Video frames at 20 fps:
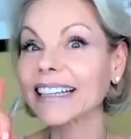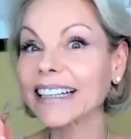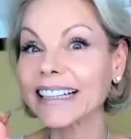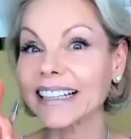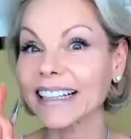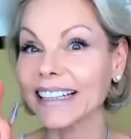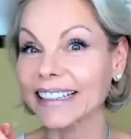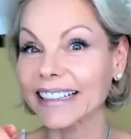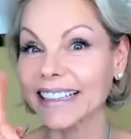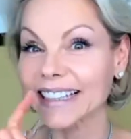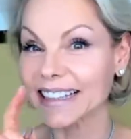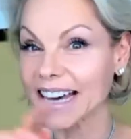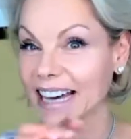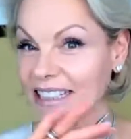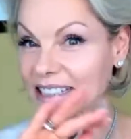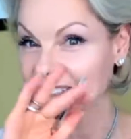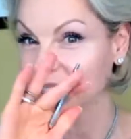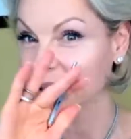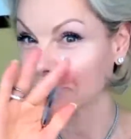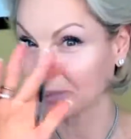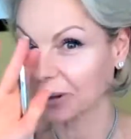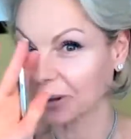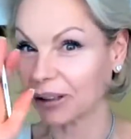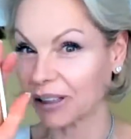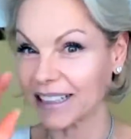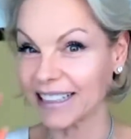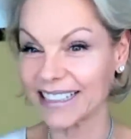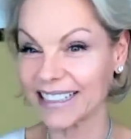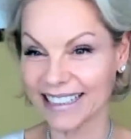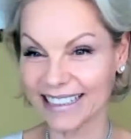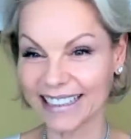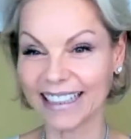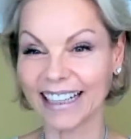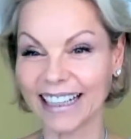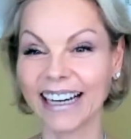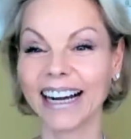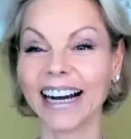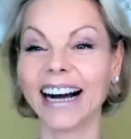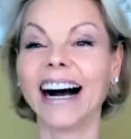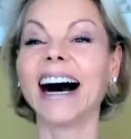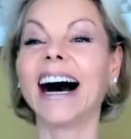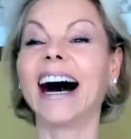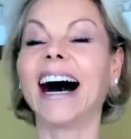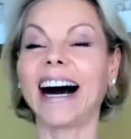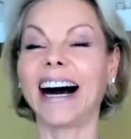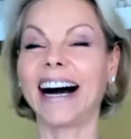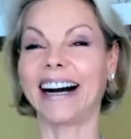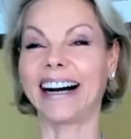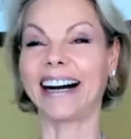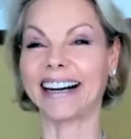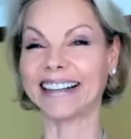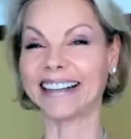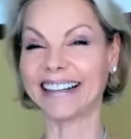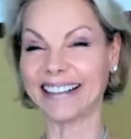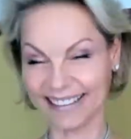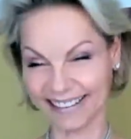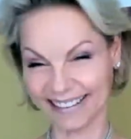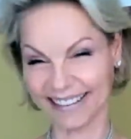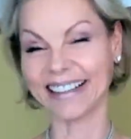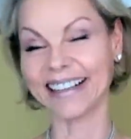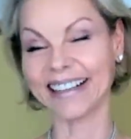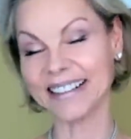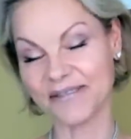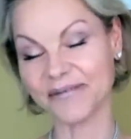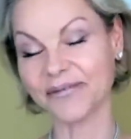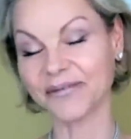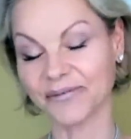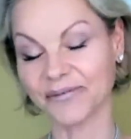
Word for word: legally. That's the point. Yes, exactly. Yeah.